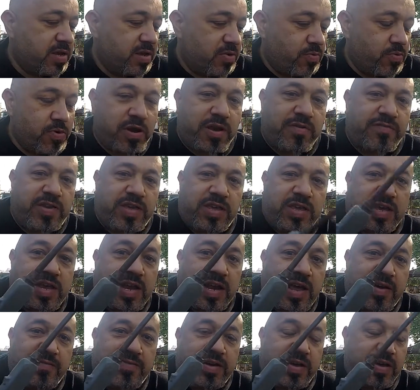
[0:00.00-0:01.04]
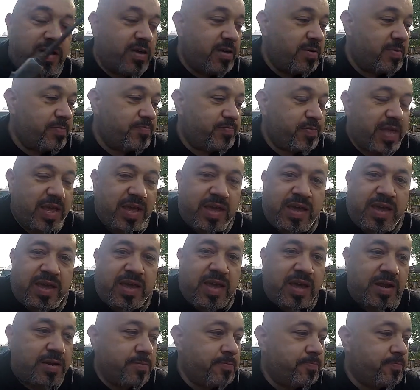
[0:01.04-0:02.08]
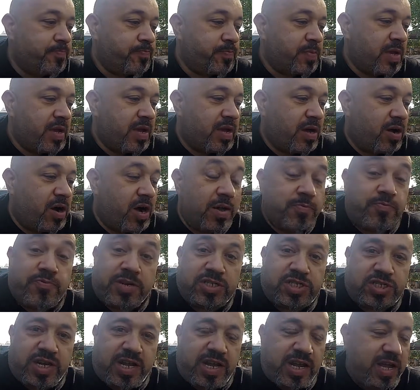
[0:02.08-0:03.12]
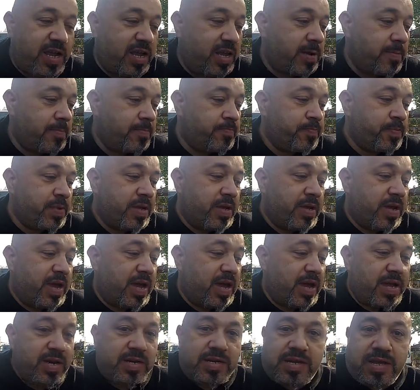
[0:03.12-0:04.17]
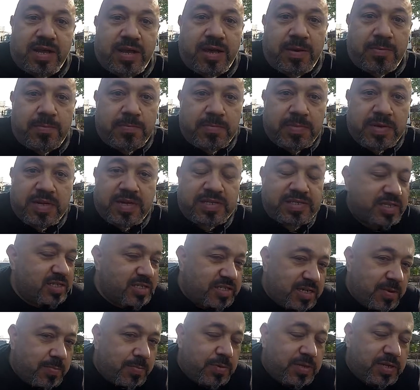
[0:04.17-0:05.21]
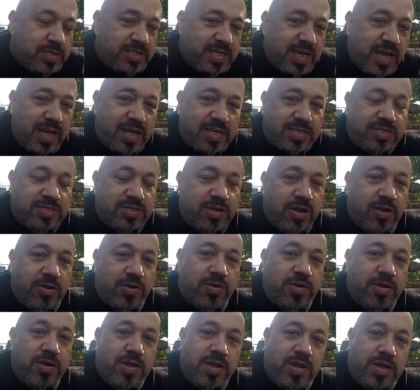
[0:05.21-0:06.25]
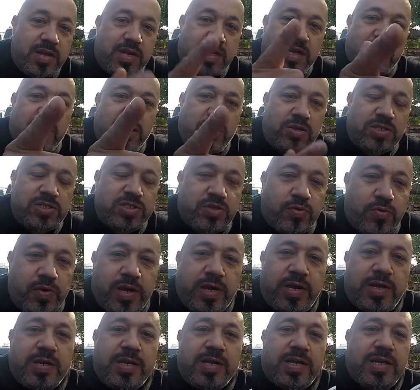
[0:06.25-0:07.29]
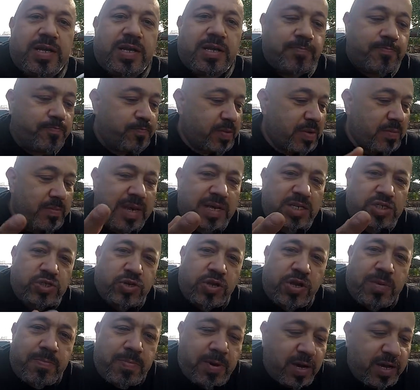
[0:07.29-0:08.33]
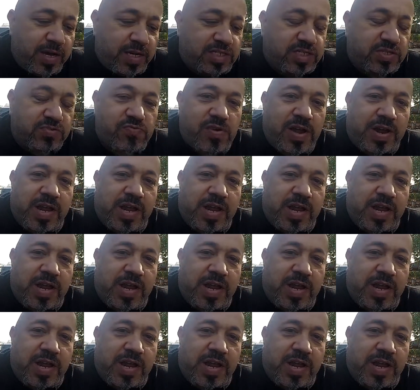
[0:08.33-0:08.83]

wherever you can have a air gun, high pressure air, and it's as simple as that. So get onto it, make sure your bikes run